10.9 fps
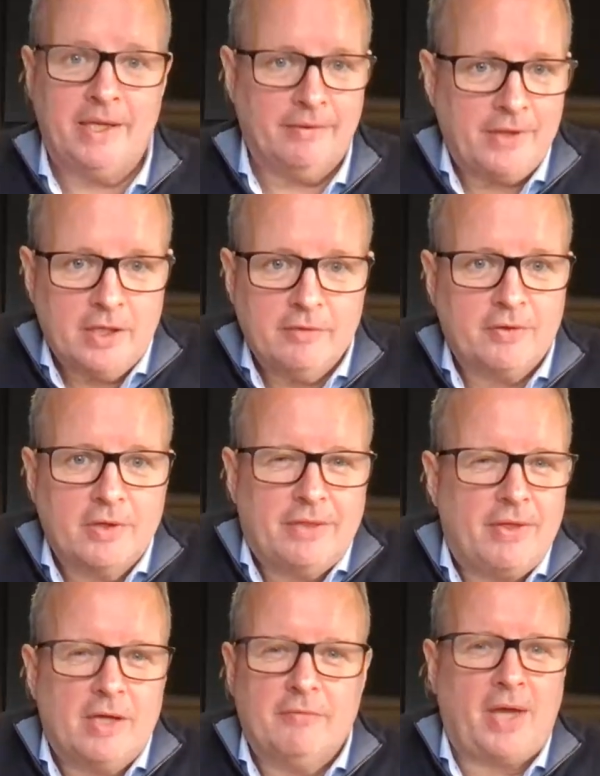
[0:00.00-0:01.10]
Think
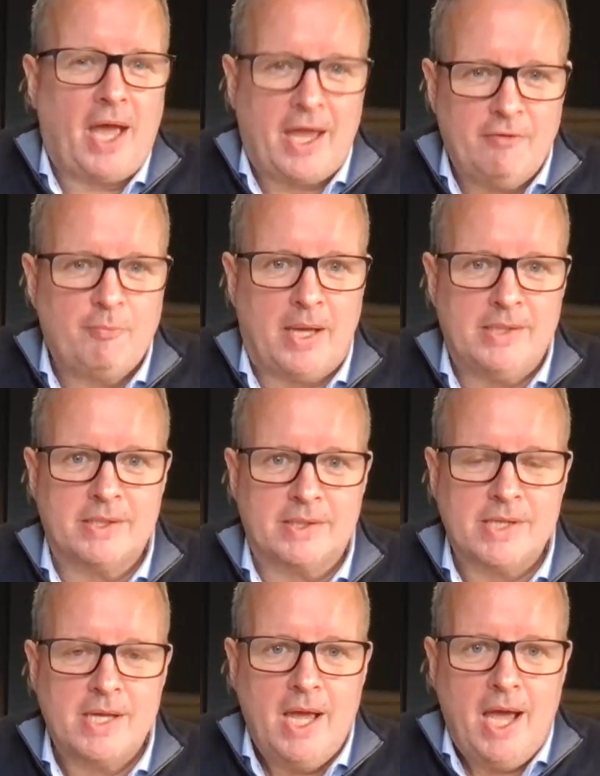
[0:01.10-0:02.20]
of cave
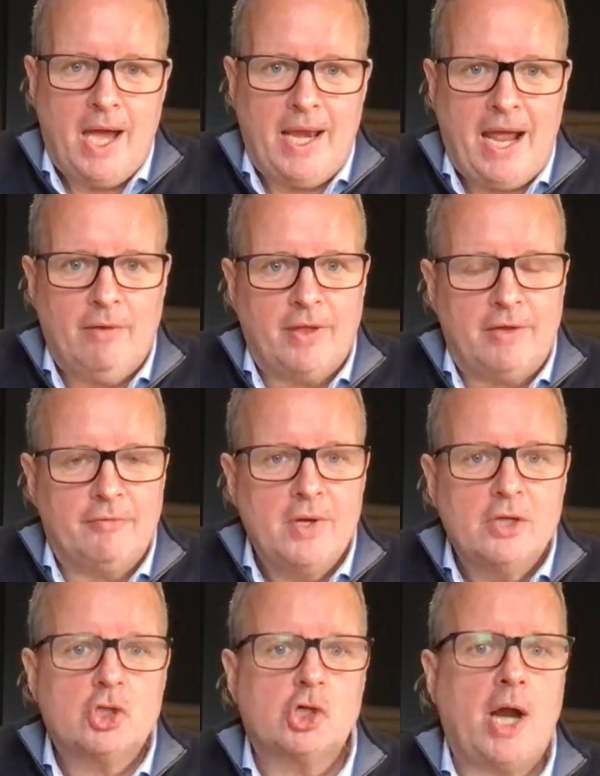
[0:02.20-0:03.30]
paintings and how they've
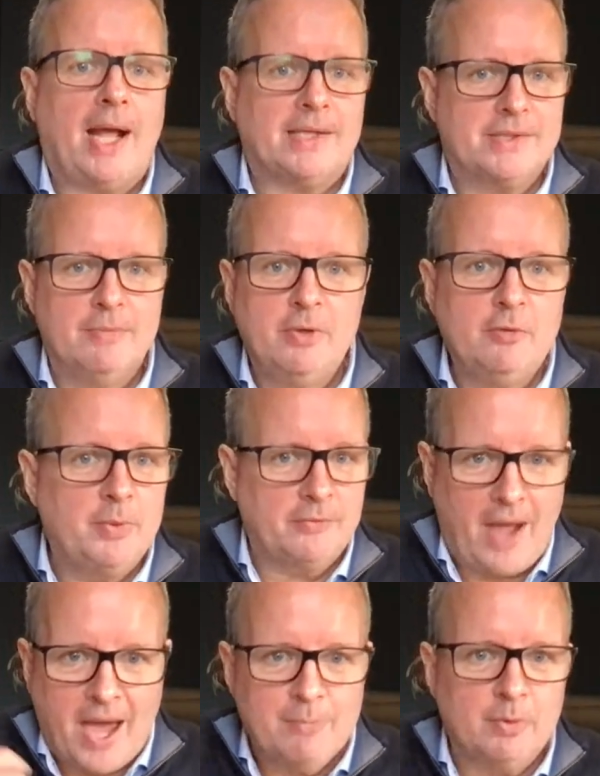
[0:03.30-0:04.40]
tracked the movement of
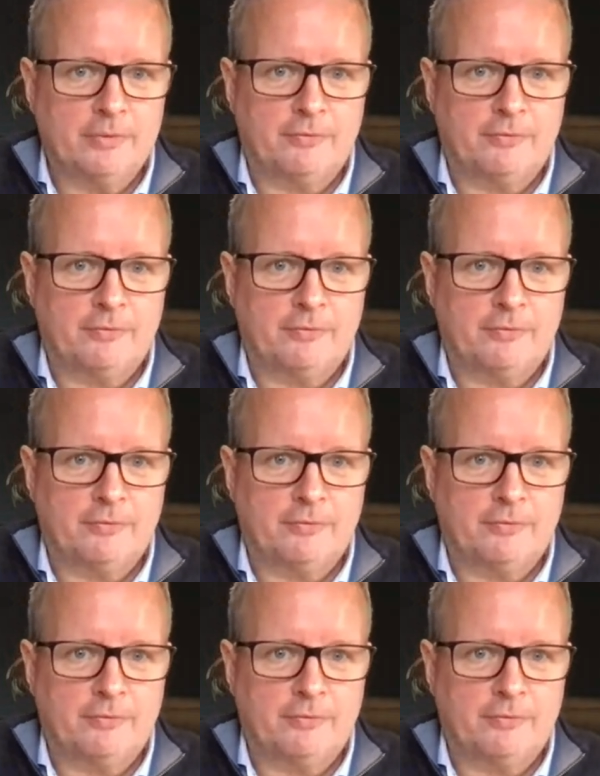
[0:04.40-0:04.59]
animals,